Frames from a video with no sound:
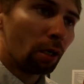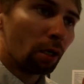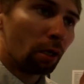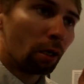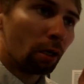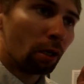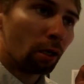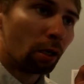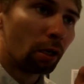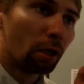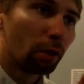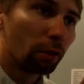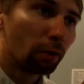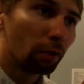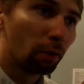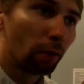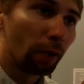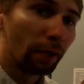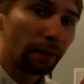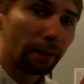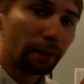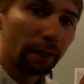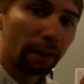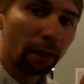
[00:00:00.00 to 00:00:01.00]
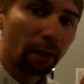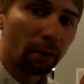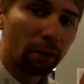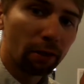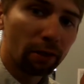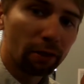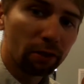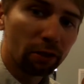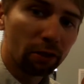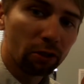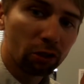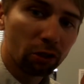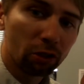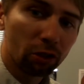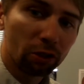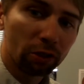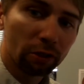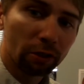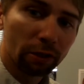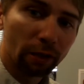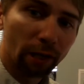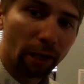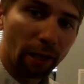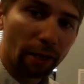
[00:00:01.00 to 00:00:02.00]
For right now, this is just
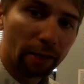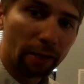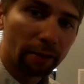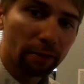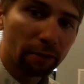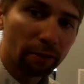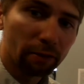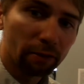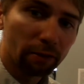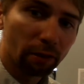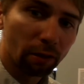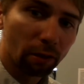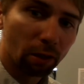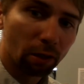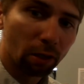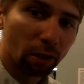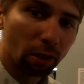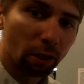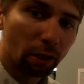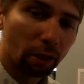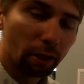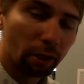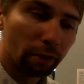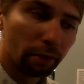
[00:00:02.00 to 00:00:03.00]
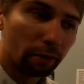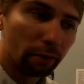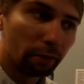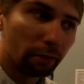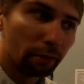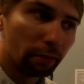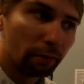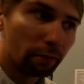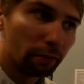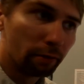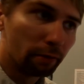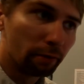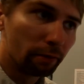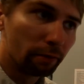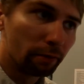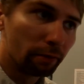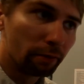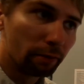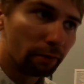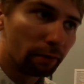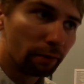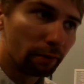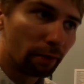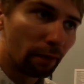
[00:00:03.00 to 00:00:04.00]
guidance on
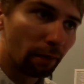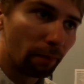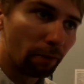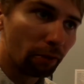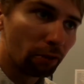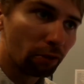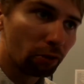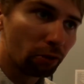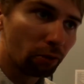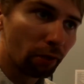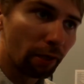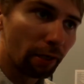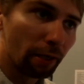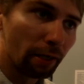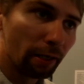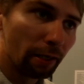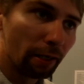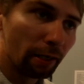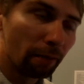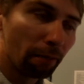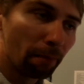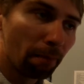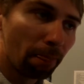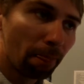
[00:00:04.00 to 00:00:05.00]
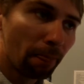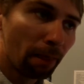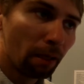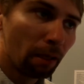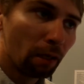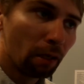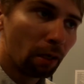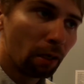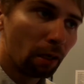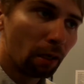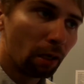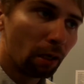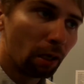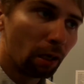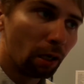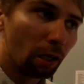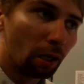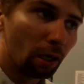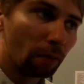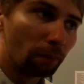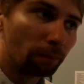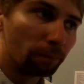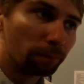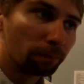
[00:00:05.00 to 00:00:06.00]
demonstrating
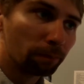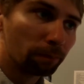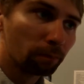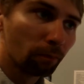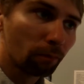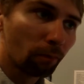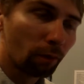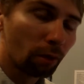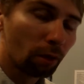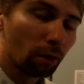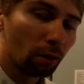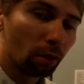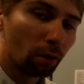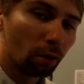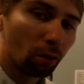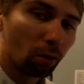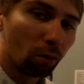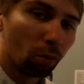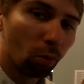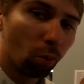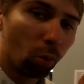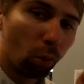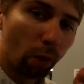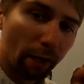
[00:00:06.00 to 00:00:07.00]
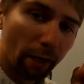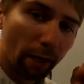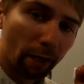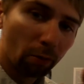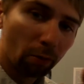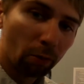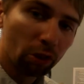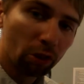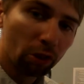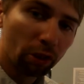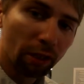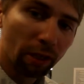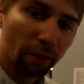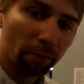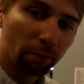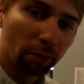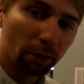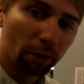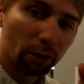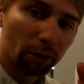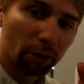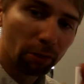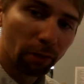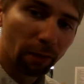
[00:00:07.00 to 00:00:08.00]
where we should have
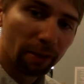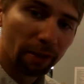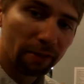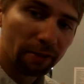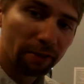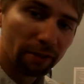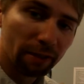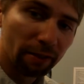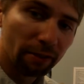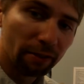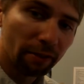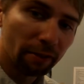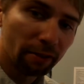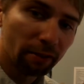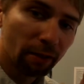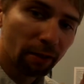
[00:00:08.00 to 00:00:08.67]
birds by seasons.